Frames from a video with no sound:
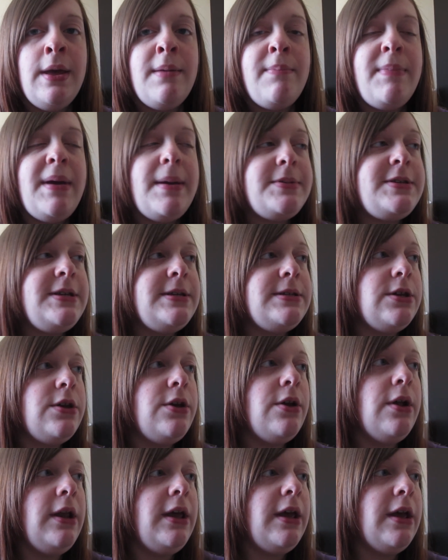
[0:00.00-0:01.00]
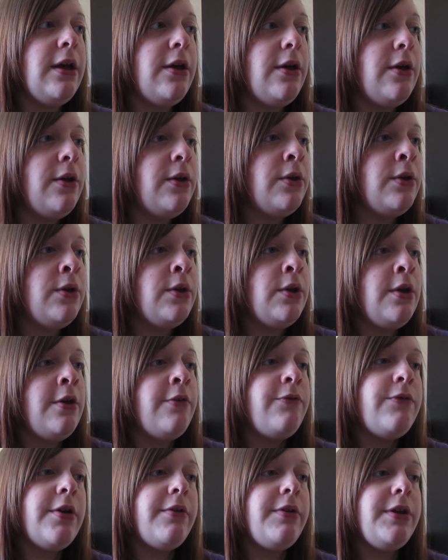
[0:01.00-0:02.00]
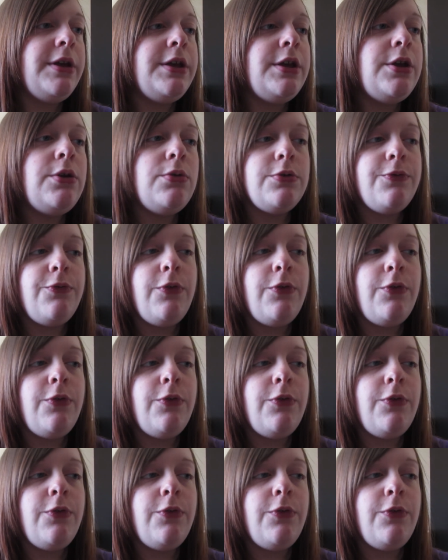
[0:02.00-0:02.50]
Pepsi's earlier, very cute,